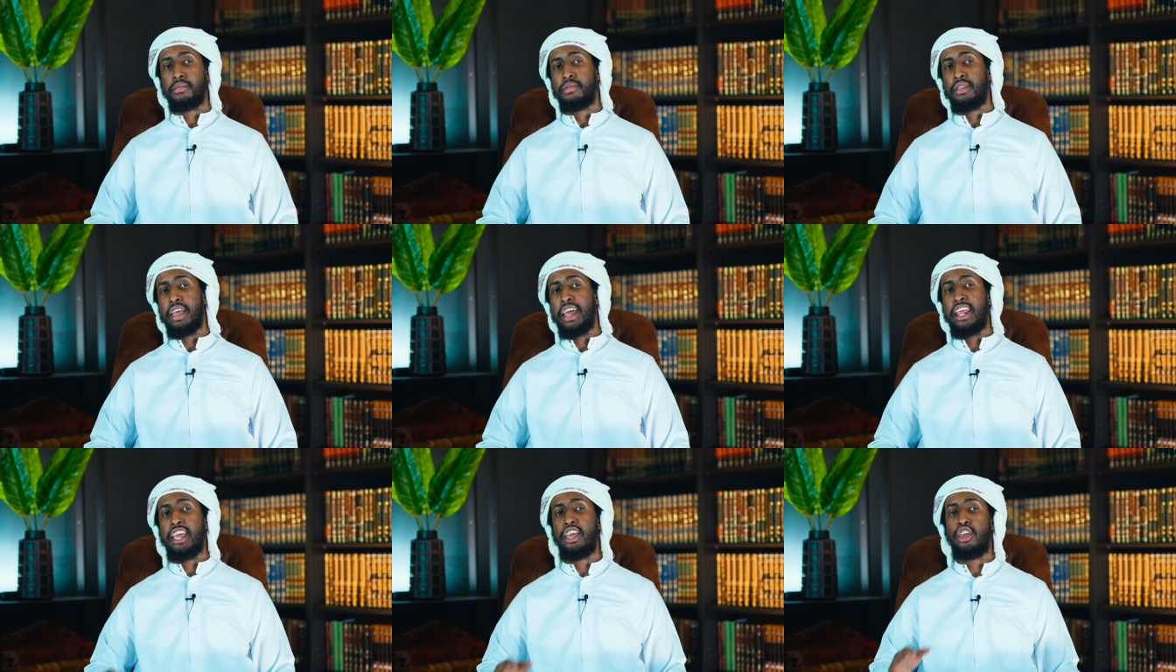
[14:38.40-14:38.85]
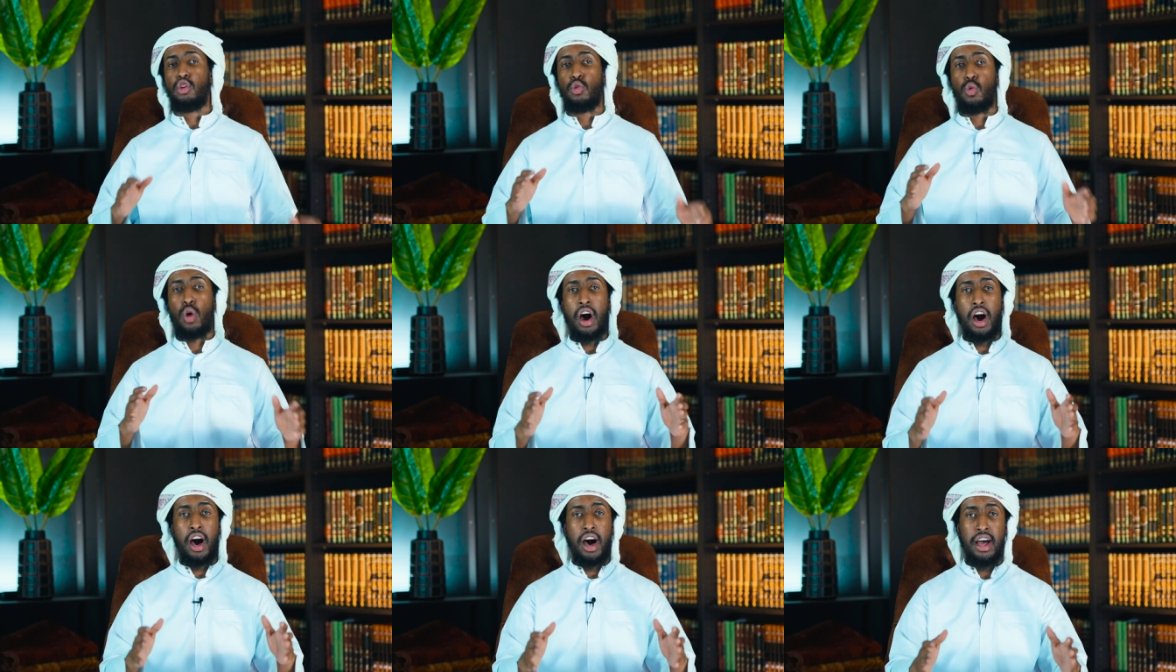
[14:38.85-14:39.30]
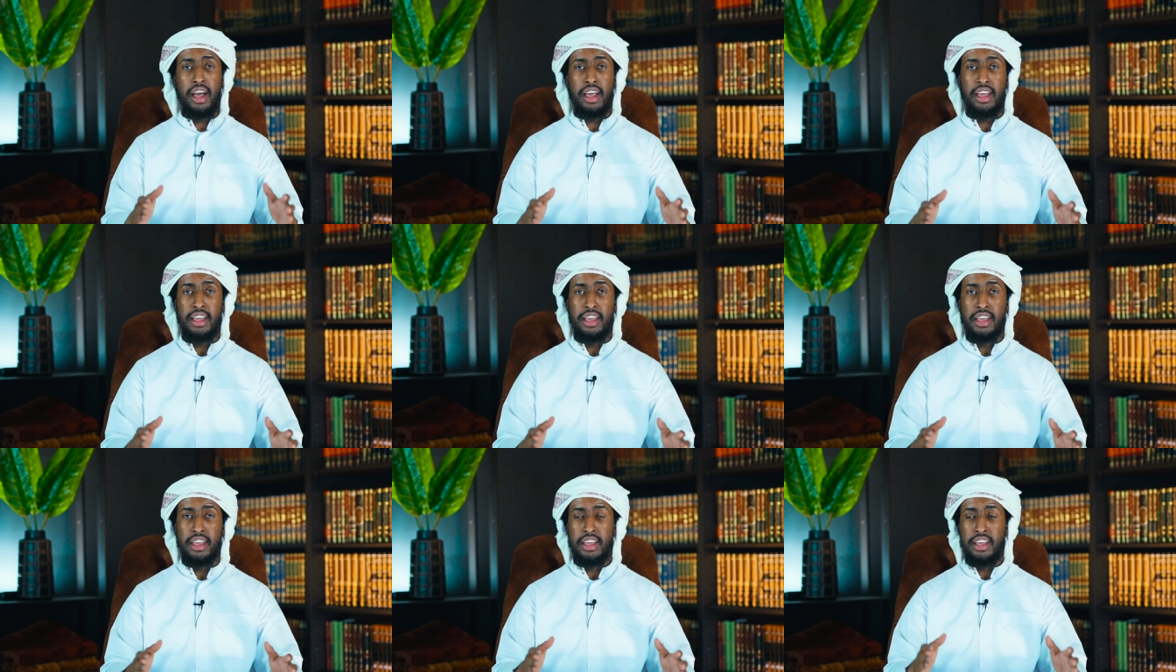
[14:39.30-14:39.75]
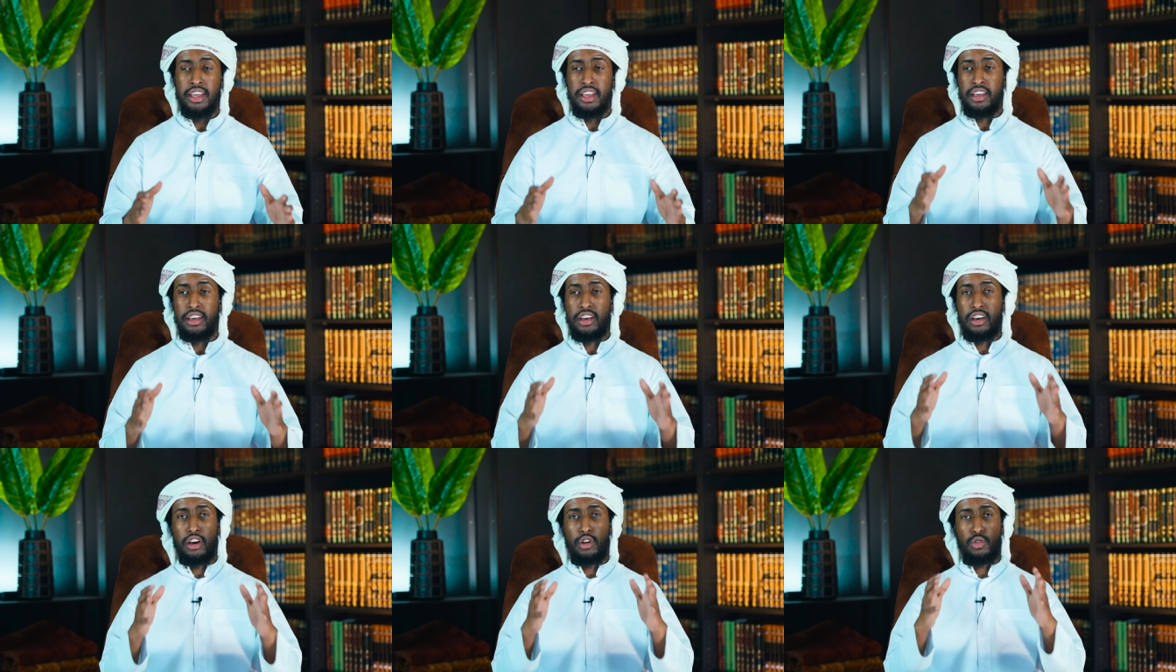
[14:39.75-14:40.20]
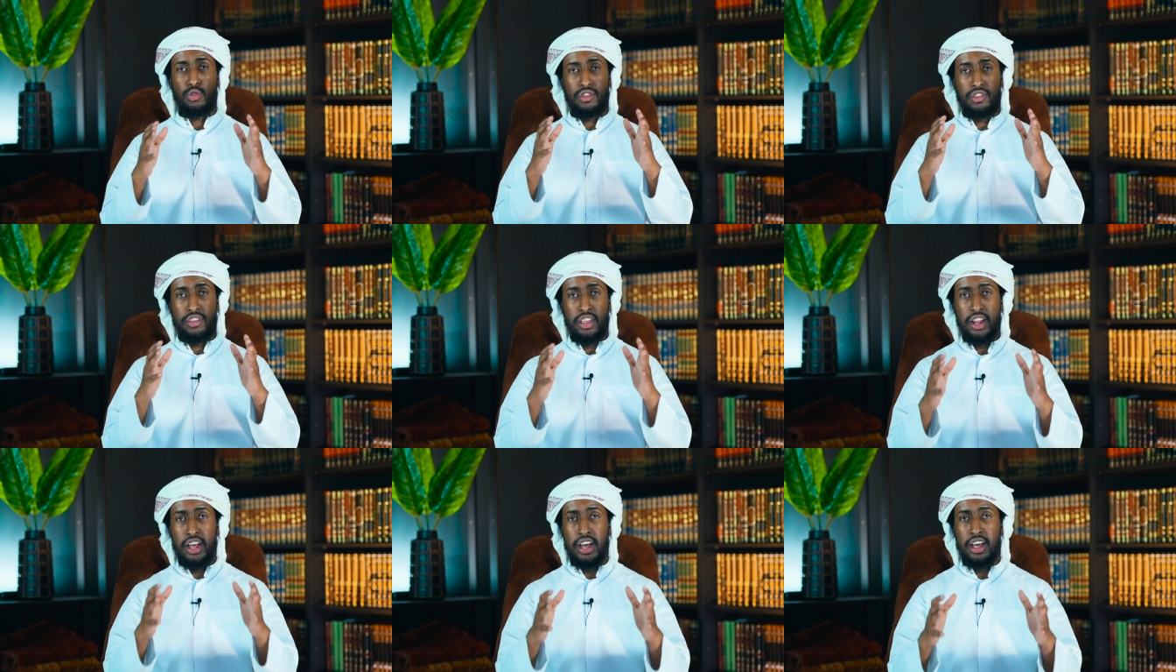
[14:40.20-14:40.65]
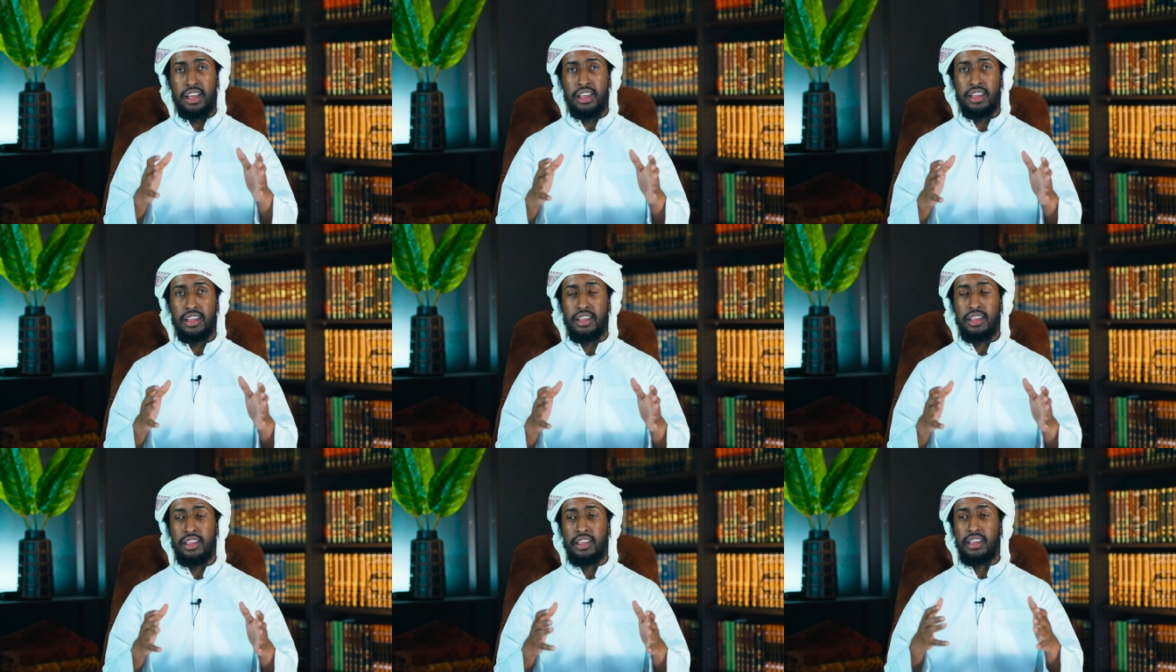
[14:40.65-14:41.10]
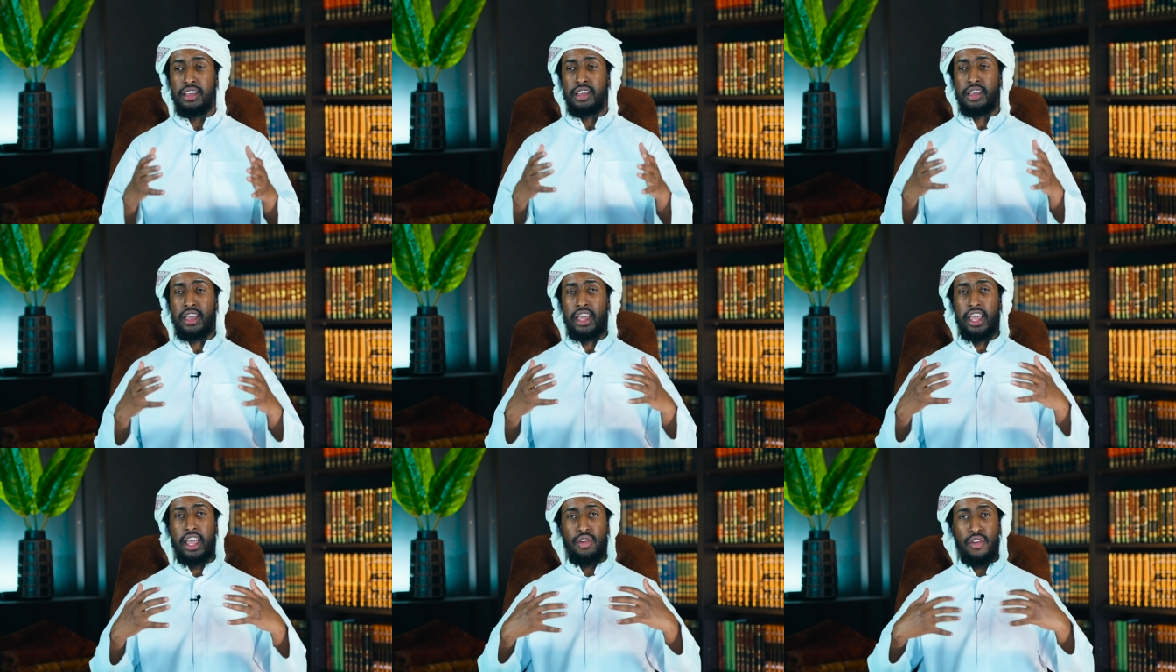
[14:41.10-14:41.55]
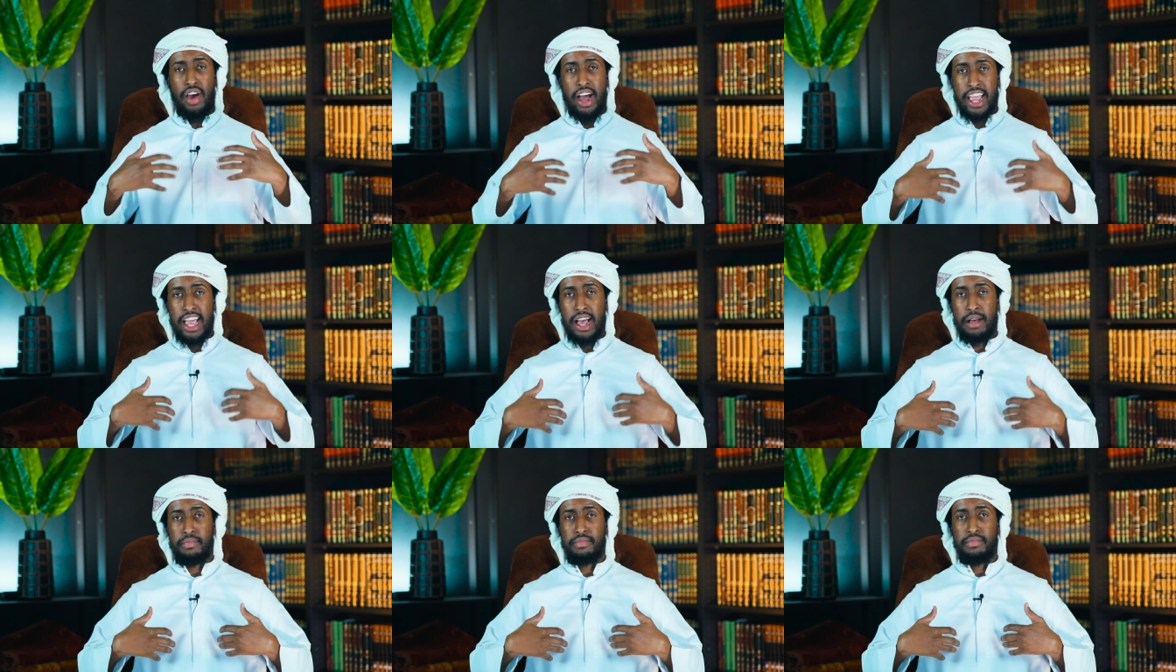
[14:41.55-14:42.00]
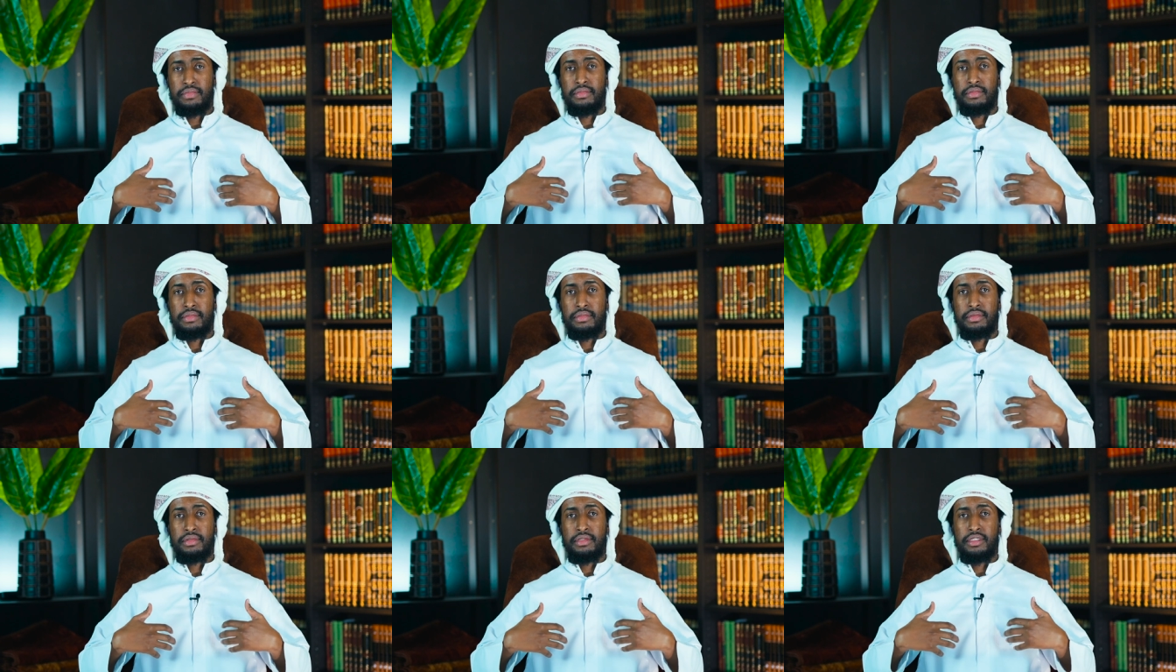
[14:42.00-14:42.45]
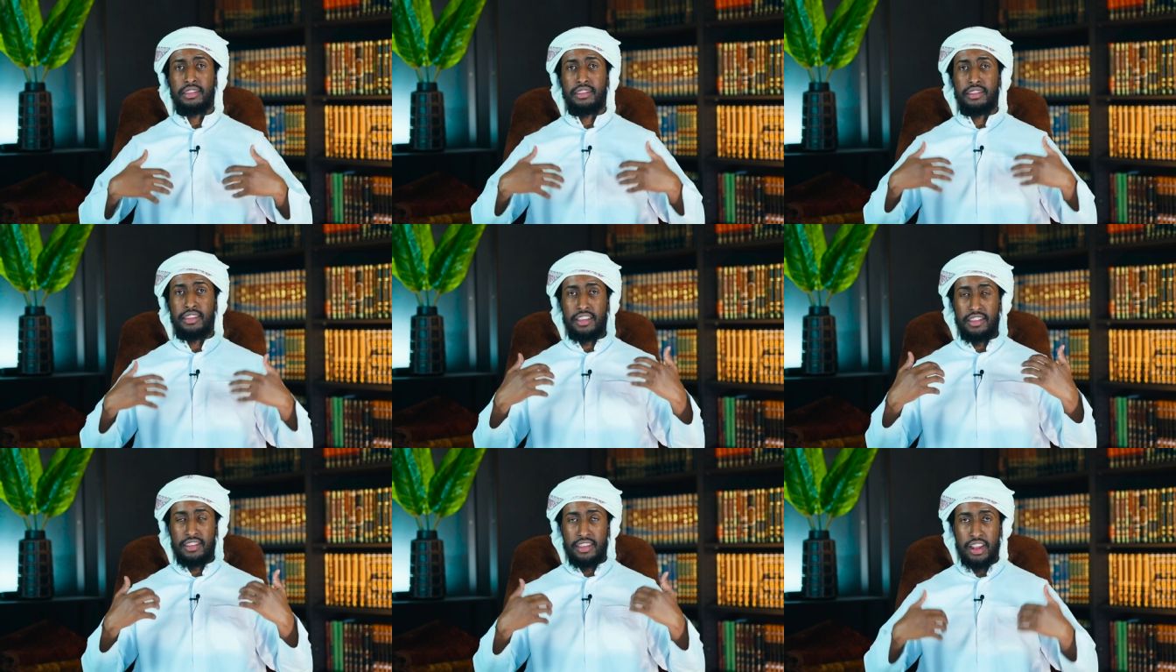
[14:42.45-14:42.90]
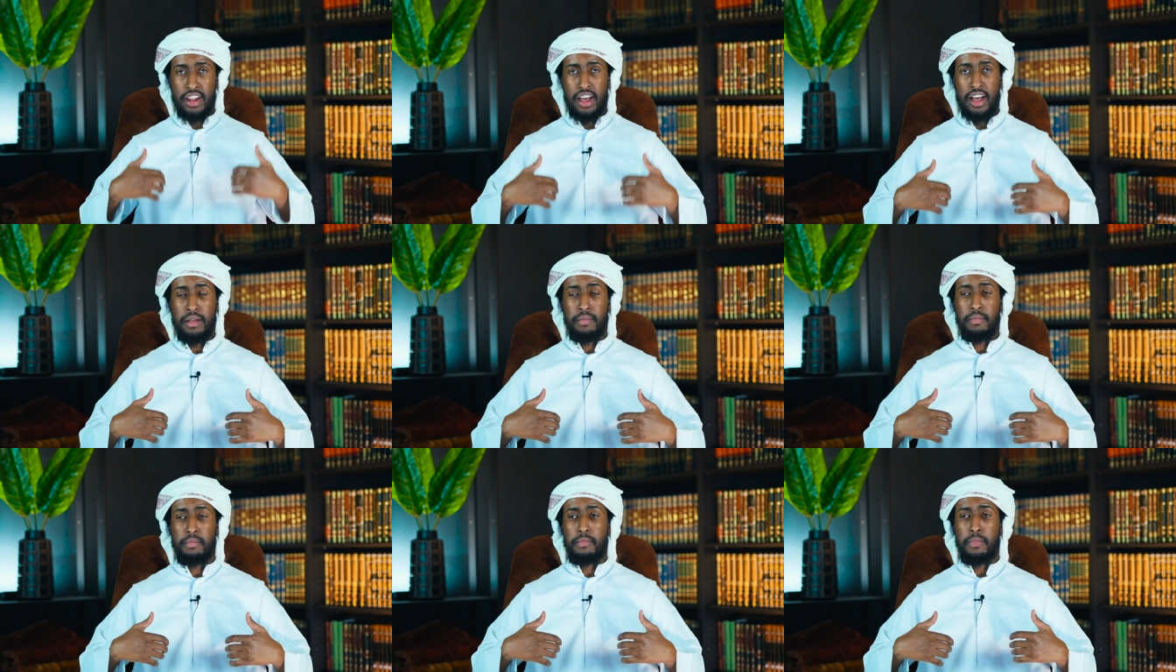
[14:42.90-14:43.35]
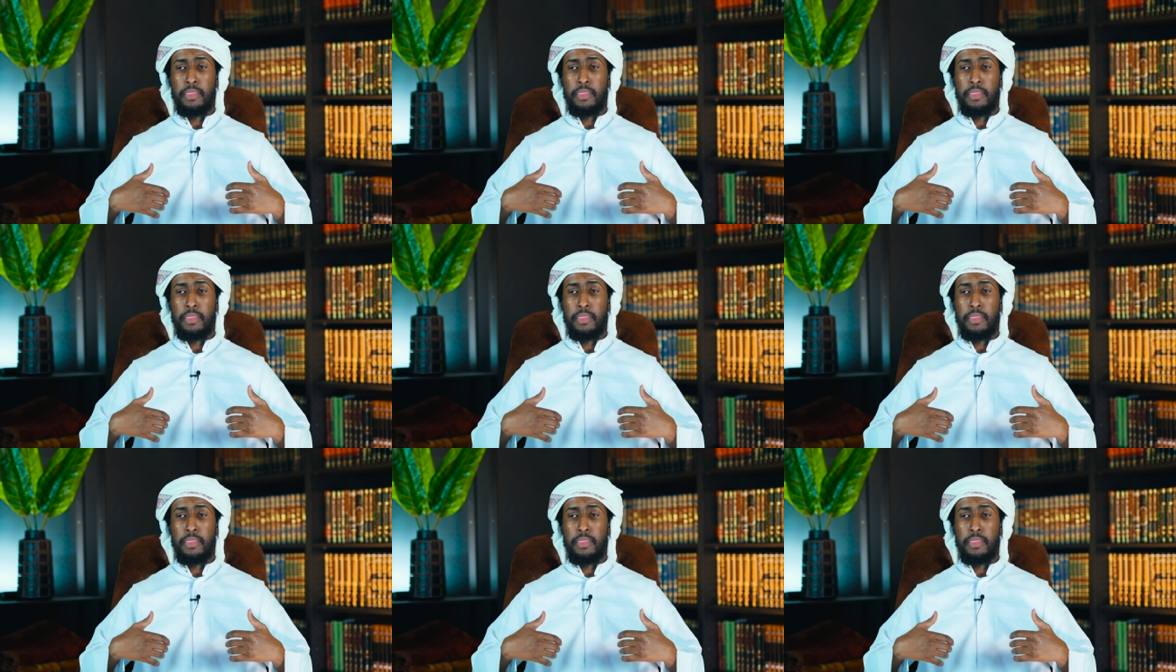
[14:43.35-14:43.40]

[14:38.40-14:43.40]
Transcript: And here you are, O sinner, here I am, it's the sinner,